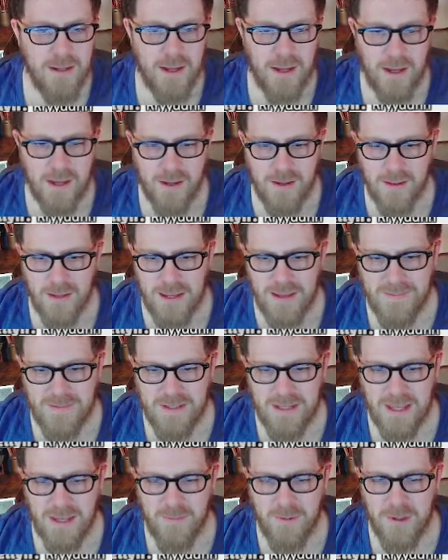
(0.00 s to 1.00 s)
Clive's
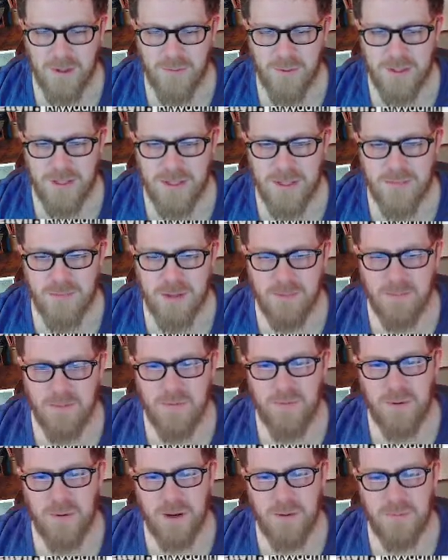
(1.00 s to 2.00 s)
neighbour, the resident of number
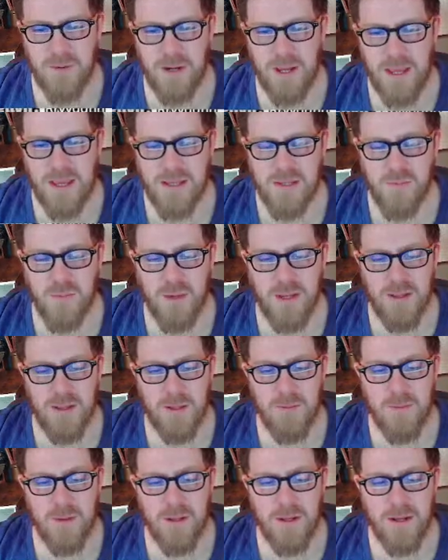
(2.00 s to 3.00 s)
3, put out his
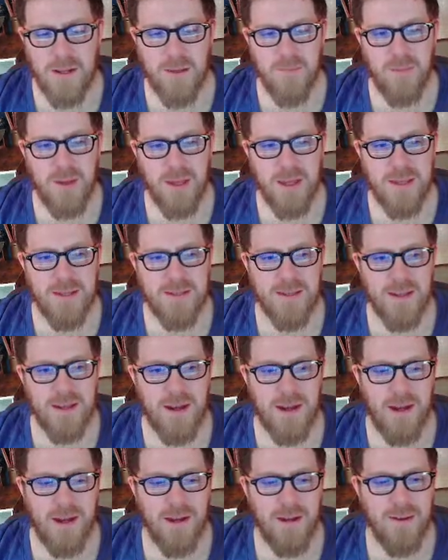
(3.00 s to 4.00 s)
wheelie bin near Mickey's
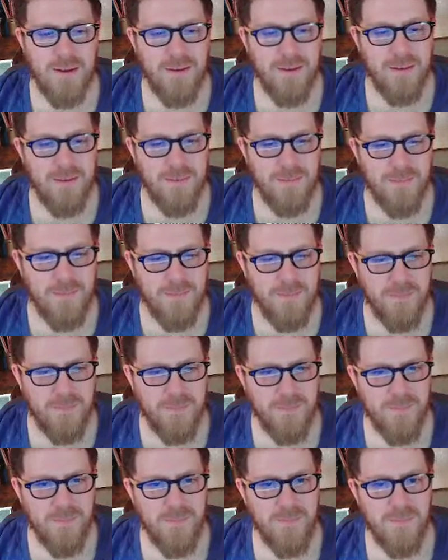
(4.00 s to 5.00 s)
car.
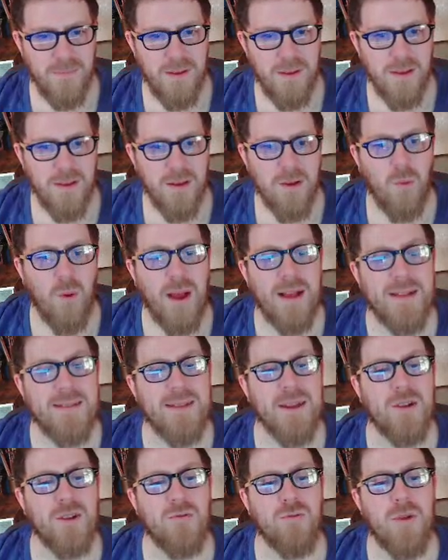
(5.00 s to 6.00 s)
Why is
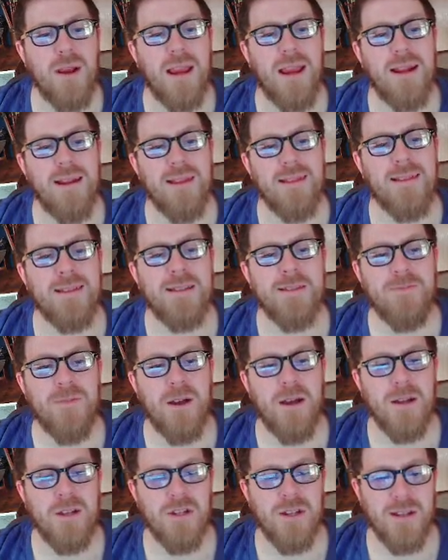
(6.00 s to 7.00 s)
it green in this
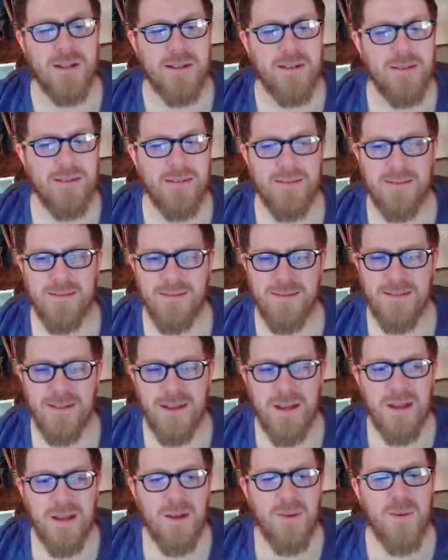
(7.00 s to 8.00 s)
version?
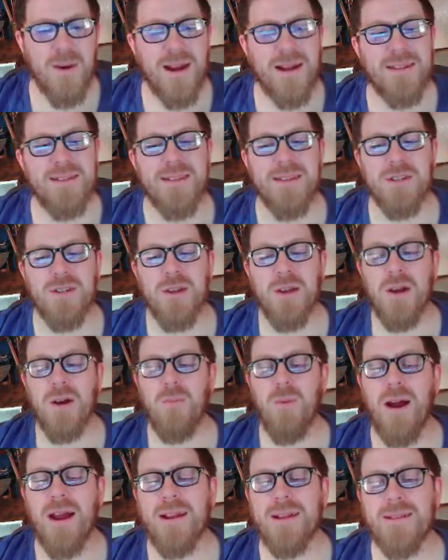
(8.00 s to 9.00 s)
Why does
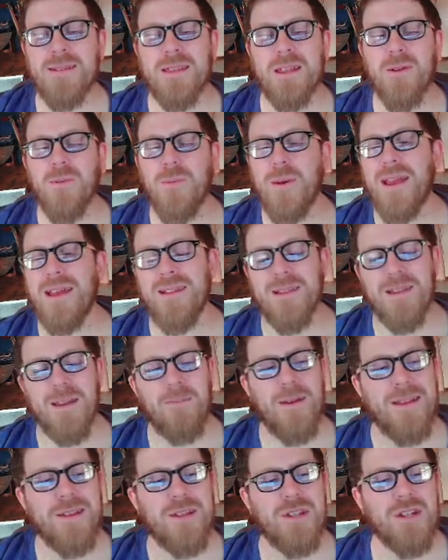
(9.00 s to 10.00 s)
the wheelie
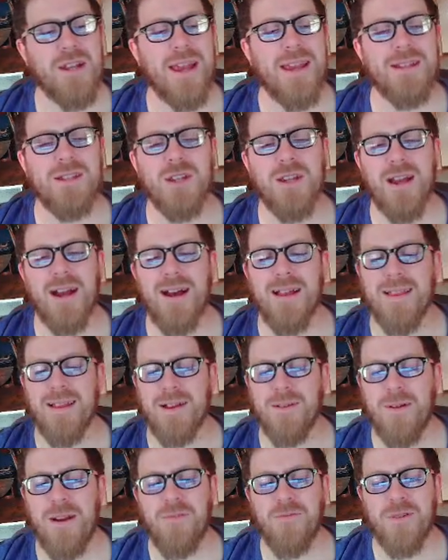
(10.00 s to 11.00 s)
bin change
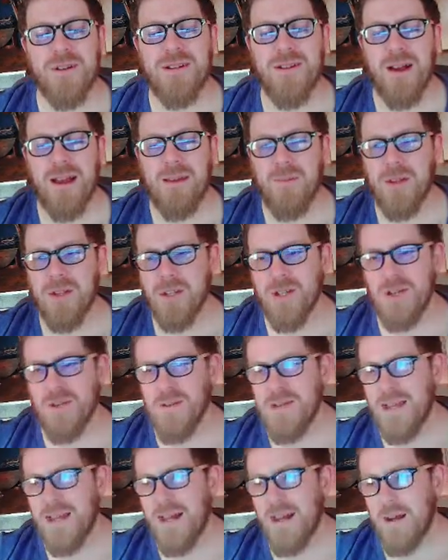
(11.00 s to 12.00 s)
colour every time it
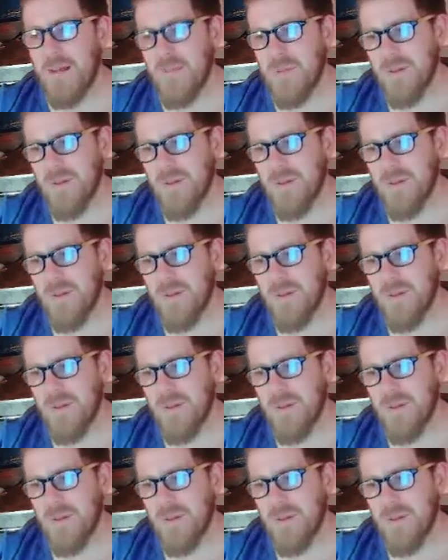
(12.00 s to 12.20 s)
shows up?